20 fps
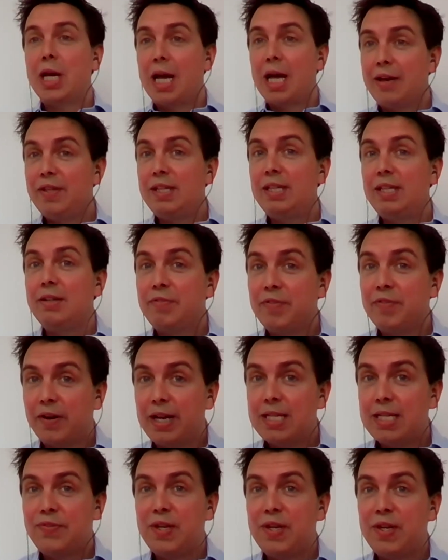have any
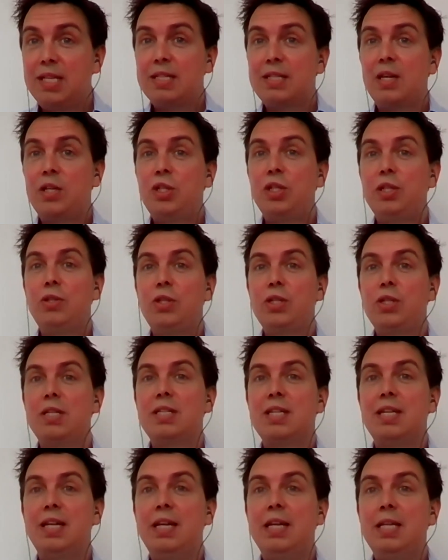advice for
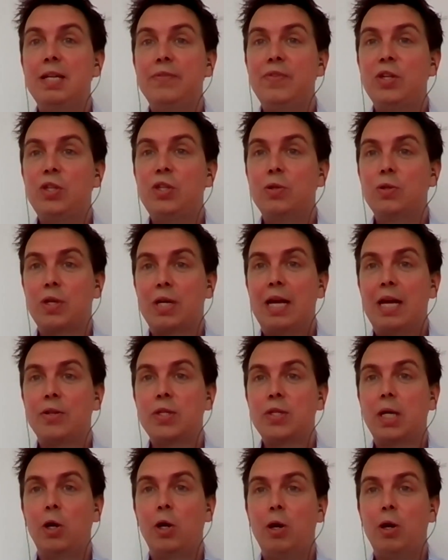institutions and individuals on
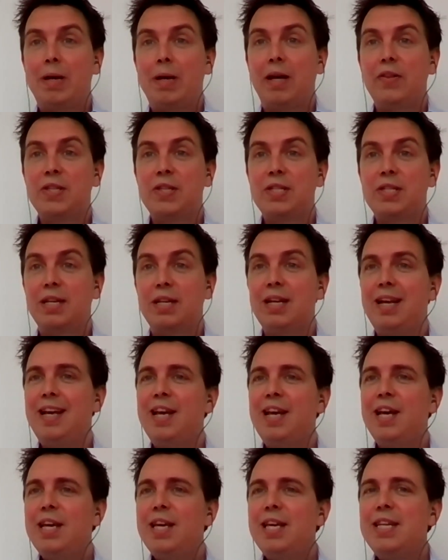how to go about this? And
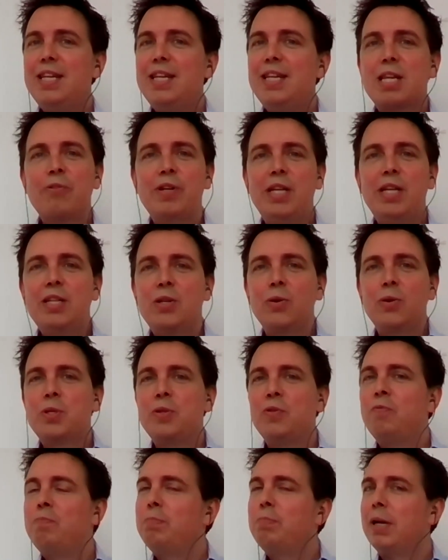is there any
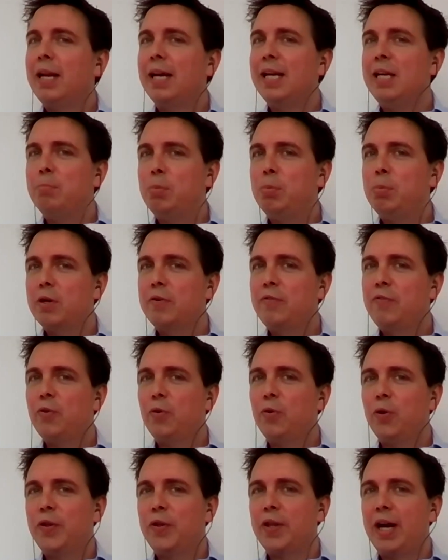sort of playbook
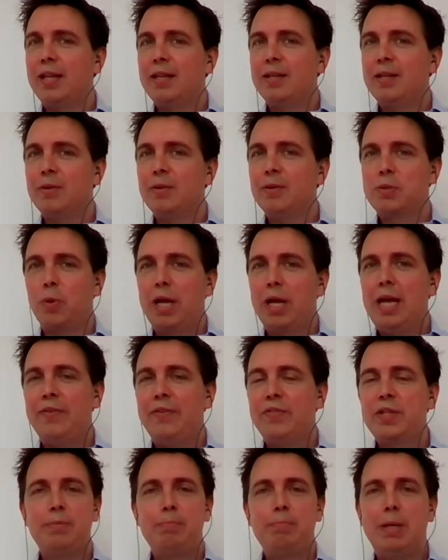for that might
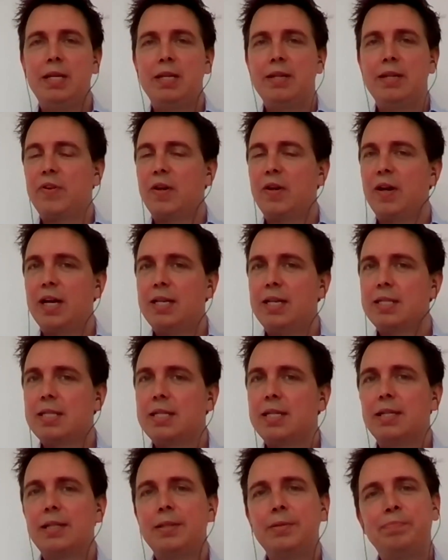ever have been
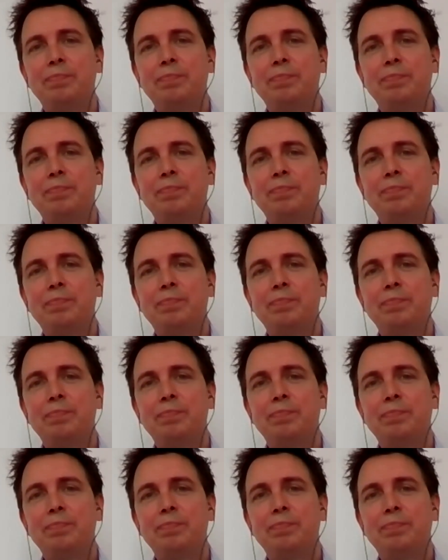devised?